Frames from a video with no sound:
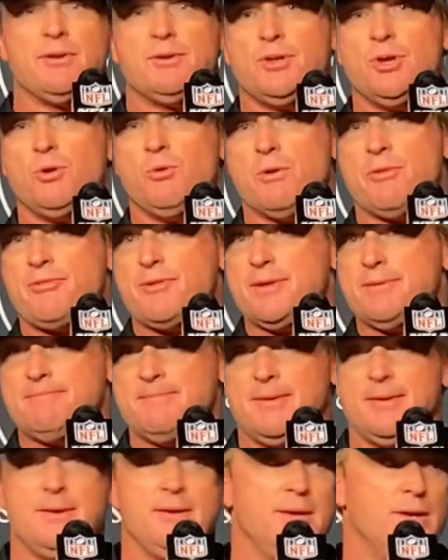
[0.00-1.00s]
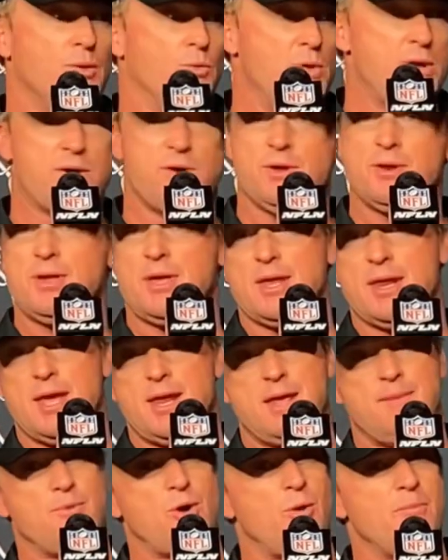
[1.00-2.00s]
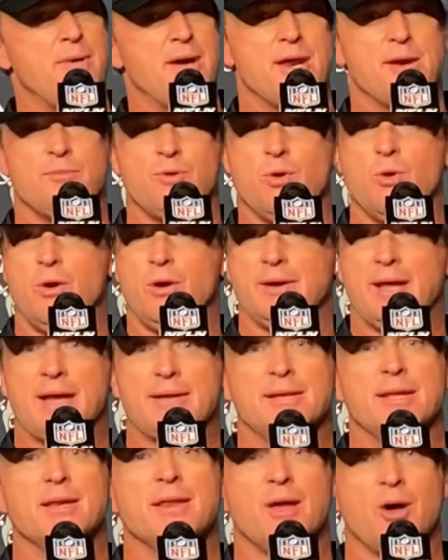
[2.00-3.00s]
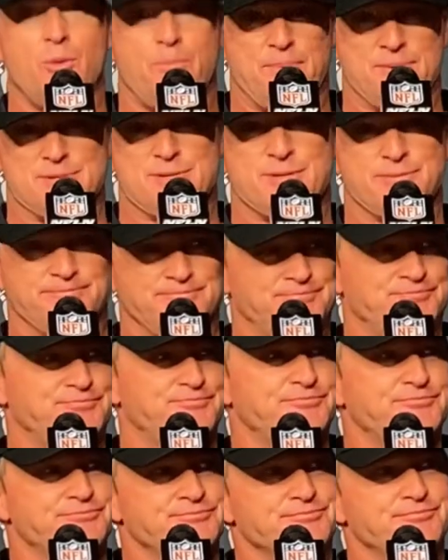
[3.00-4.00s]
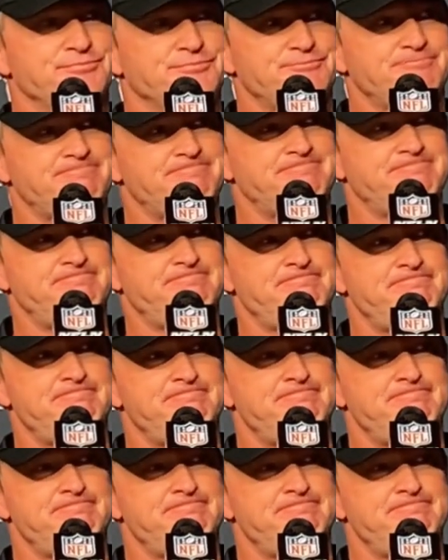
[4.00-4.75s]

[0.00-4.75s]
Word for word: deal with it. We couldn't get any momentum going. That didn't help us. You guys